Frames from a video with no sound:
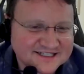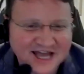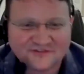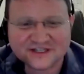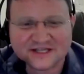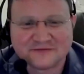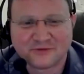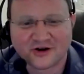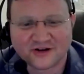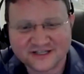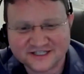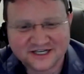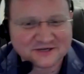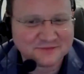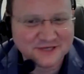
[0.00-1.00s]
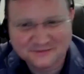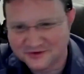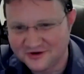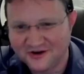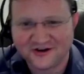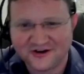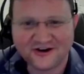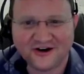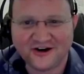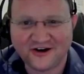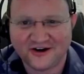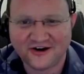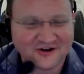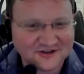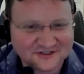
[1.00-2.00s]
heavily burdened young people
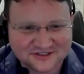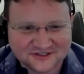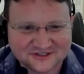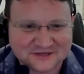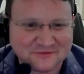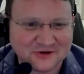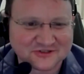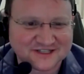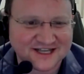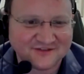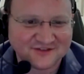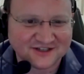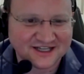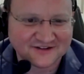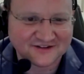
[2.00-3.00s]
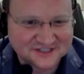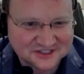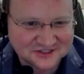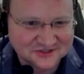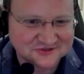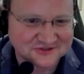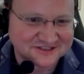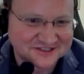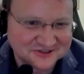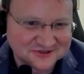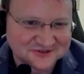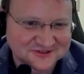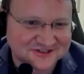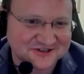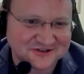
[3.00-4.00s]
are also supposed to have a lot of children
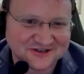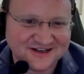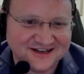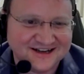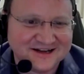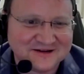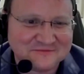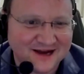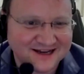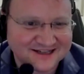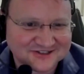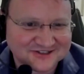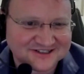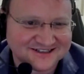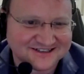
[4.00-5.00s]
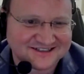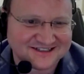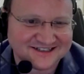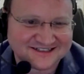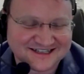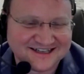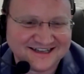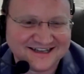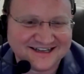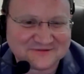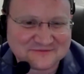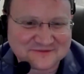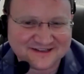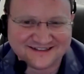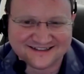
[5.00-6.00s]
too. So my goodness, it'll
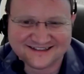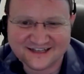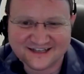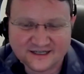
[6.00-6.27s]
be